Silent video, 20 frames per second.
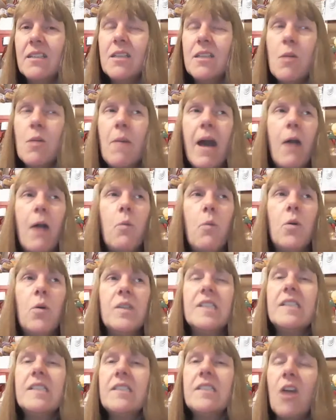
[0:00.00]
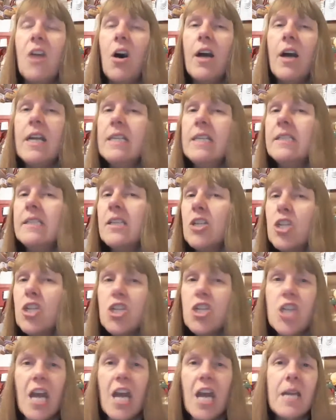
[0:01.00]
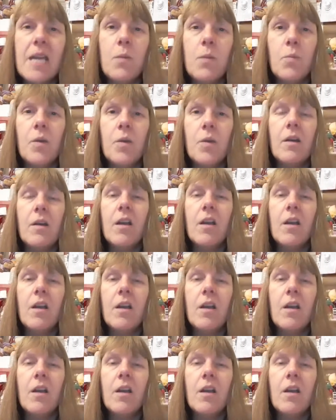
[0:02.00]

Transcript: no matter what size, shape,